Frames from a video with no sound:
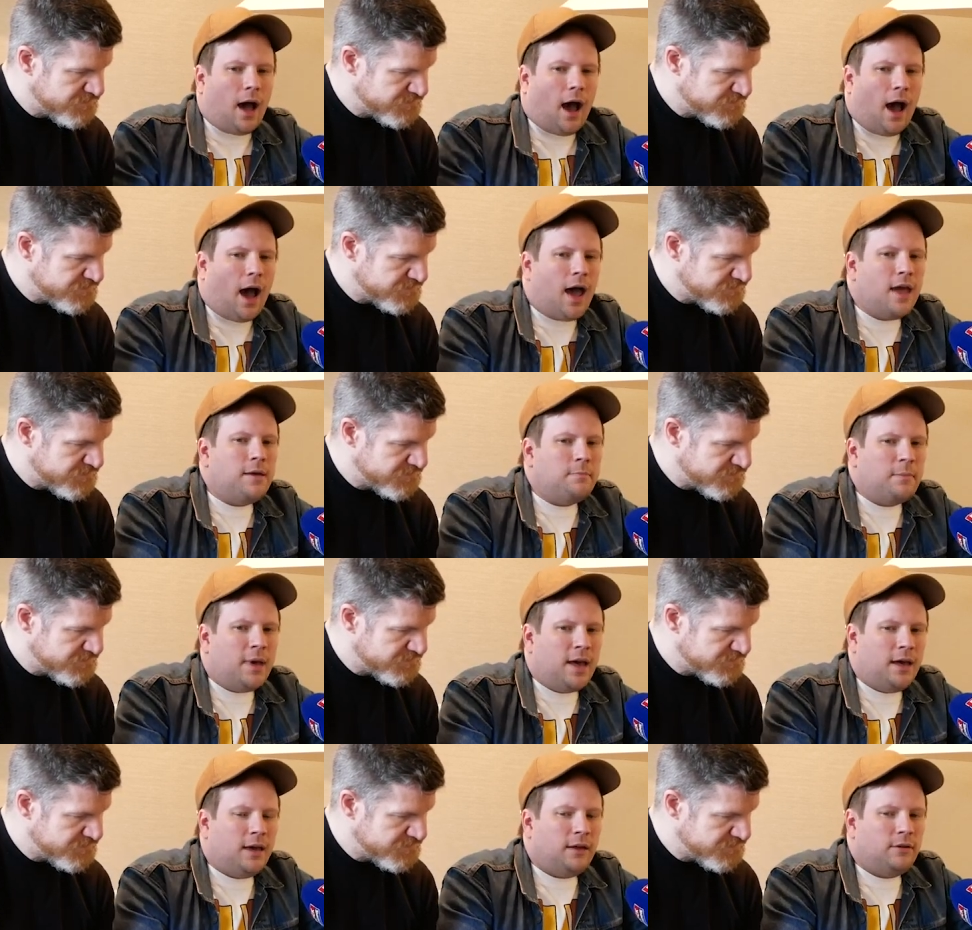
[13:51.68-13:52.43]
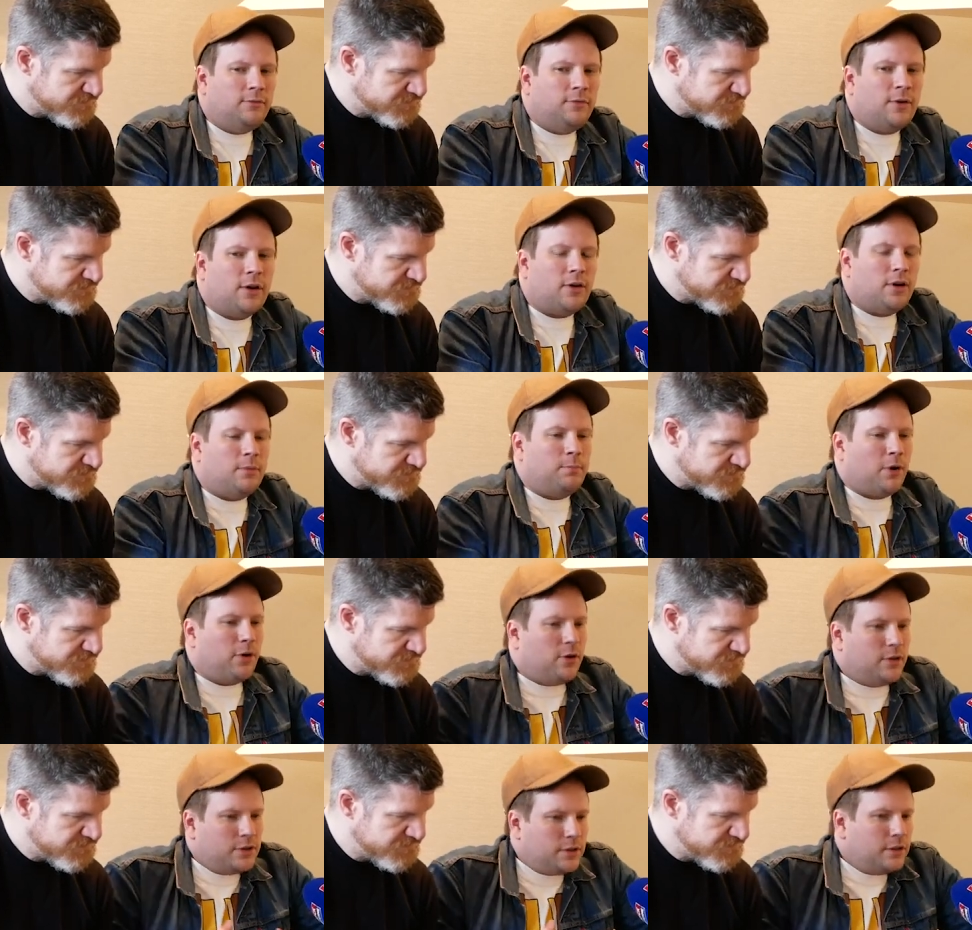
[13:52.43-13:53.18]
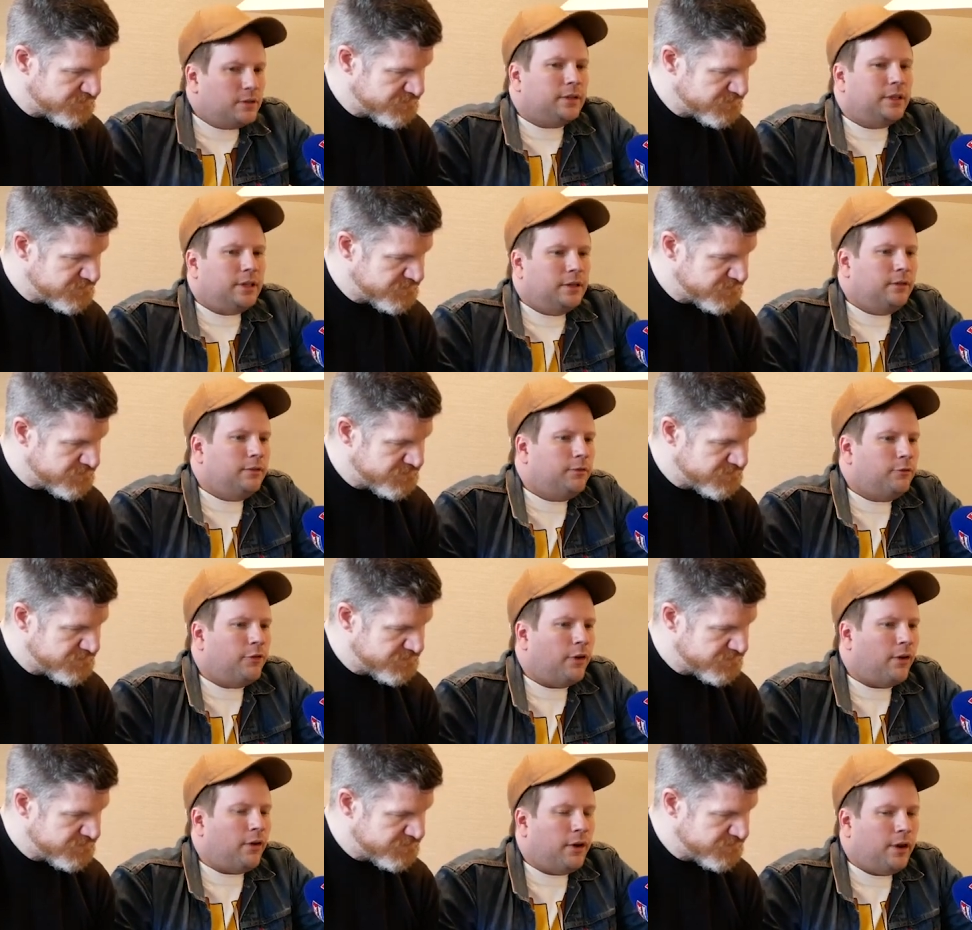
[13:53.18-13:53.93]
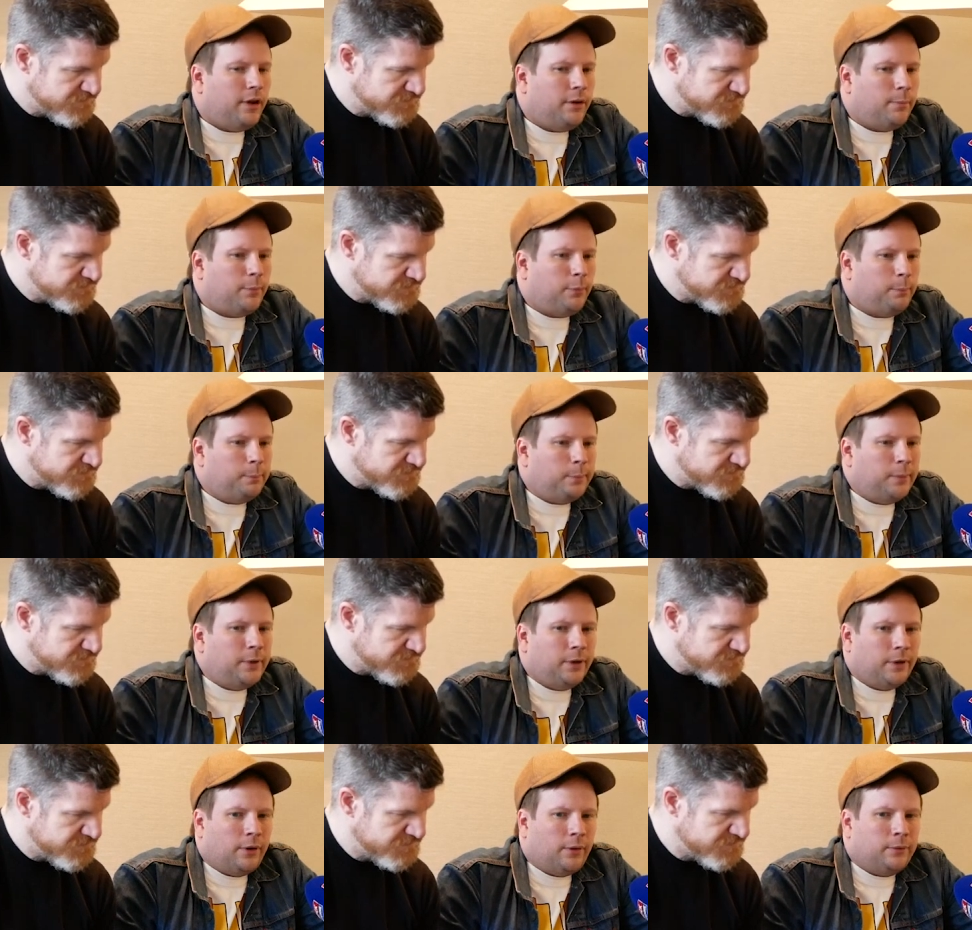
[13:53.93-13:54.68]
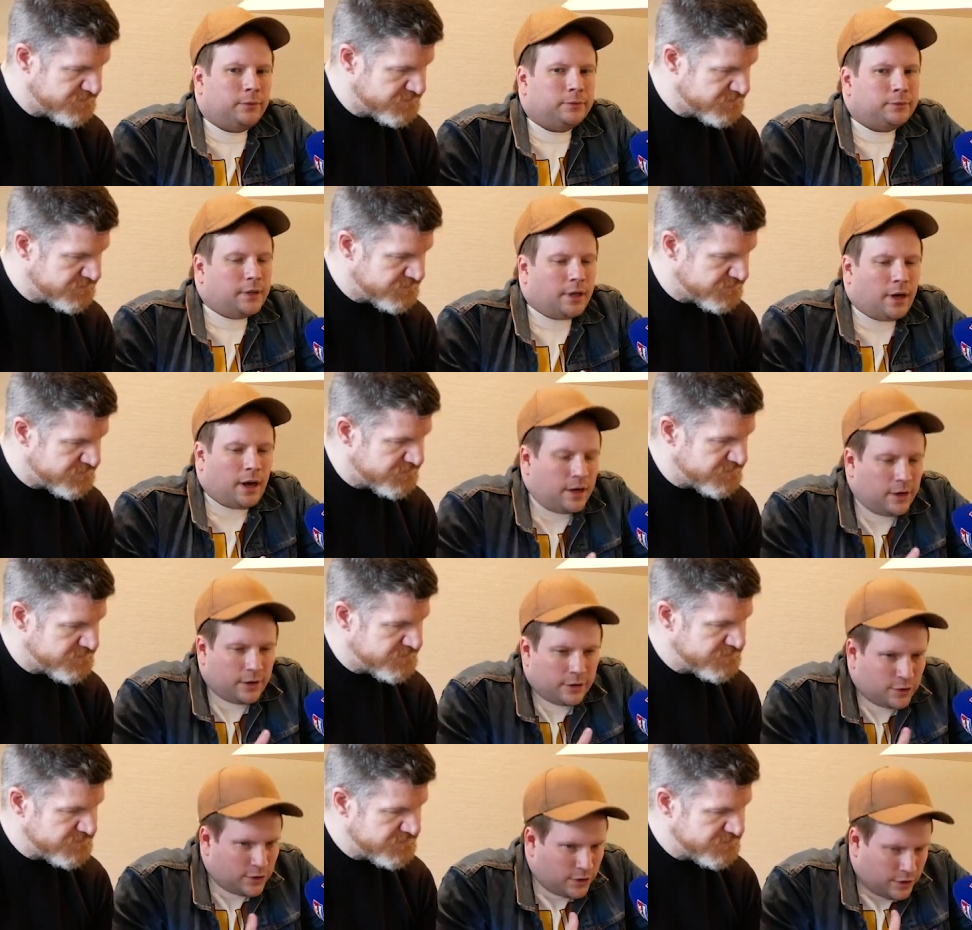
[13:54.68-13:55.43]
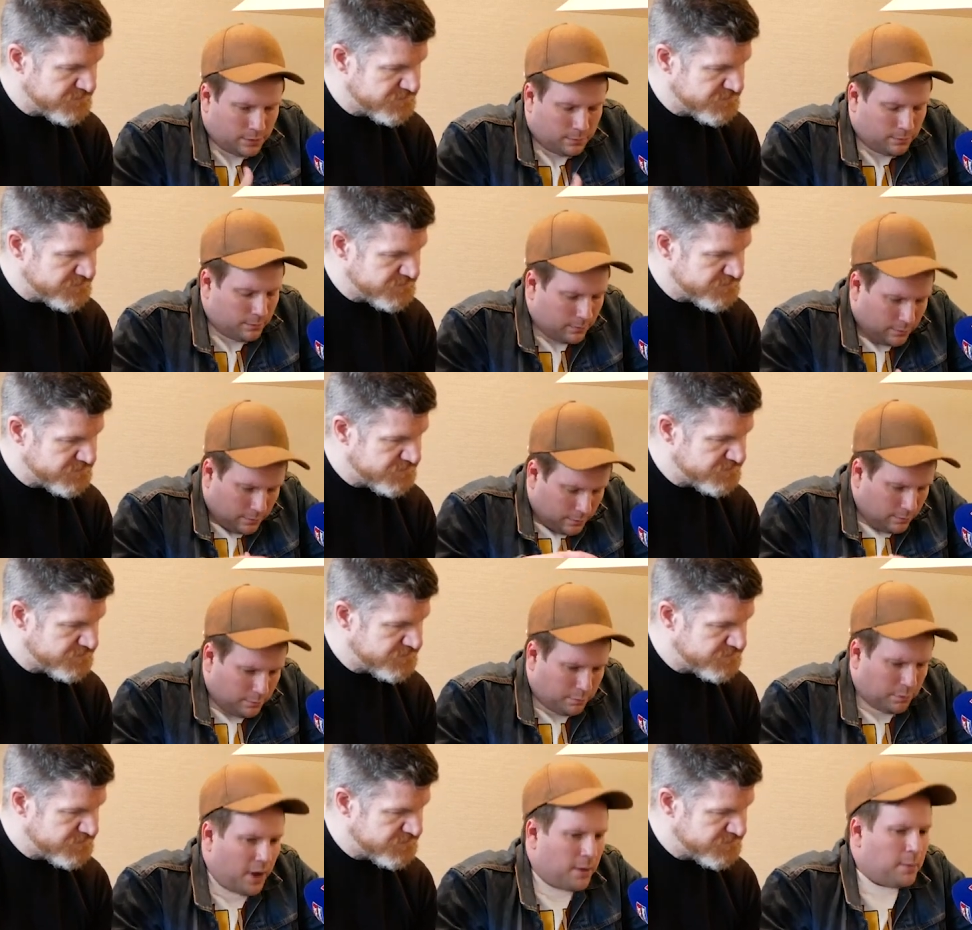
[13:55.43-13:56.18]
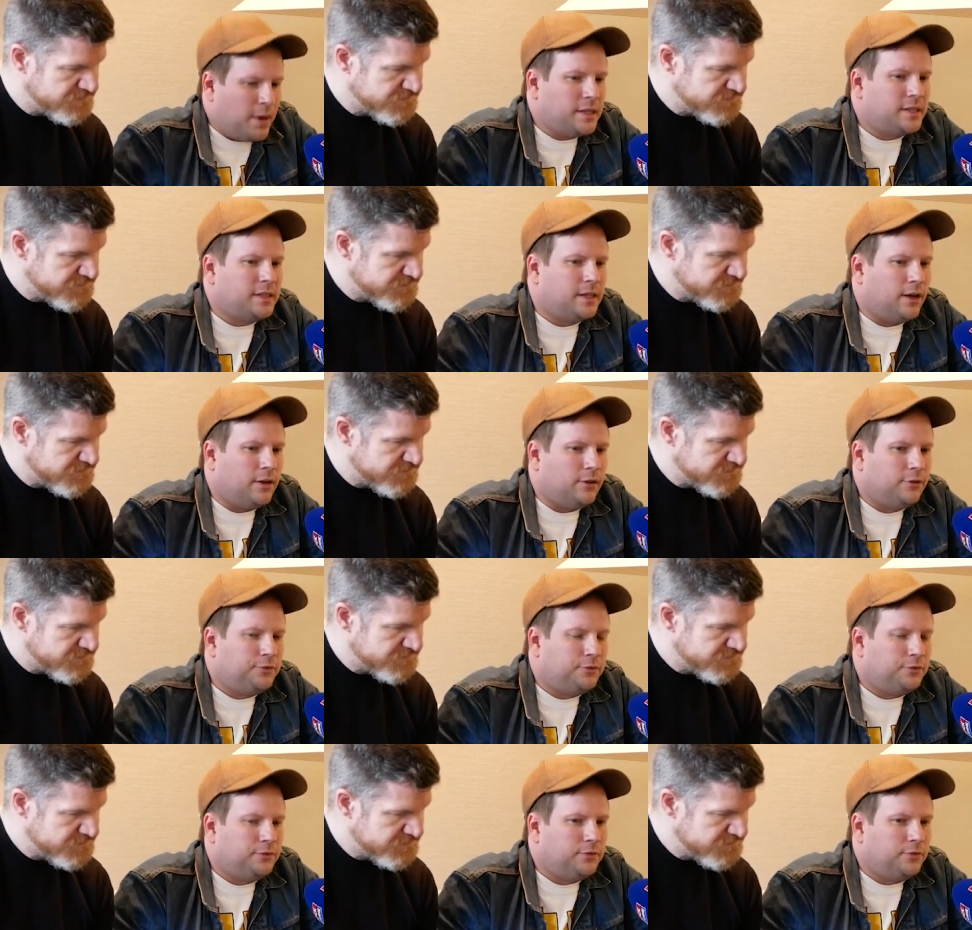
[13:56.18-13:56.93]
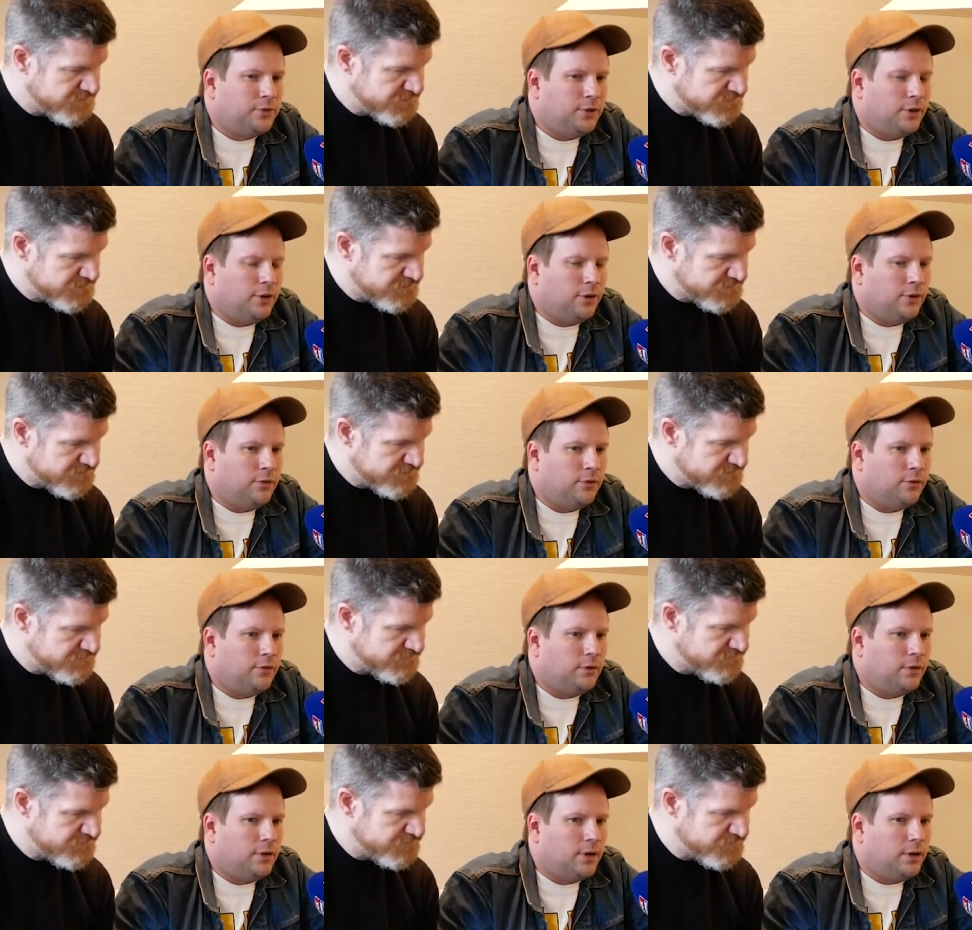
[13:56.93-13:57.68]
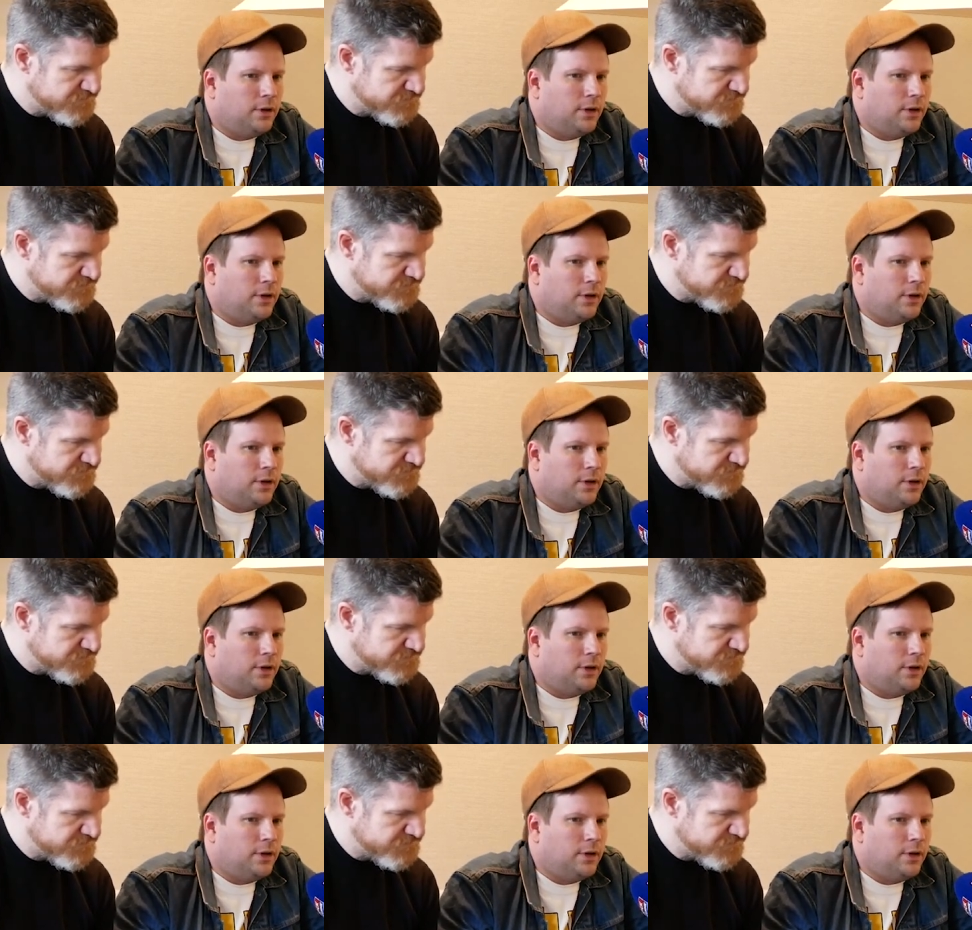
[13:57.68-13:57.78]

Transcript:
Speaker 1: I made very personally, very, you know, kind of just by myself, you know,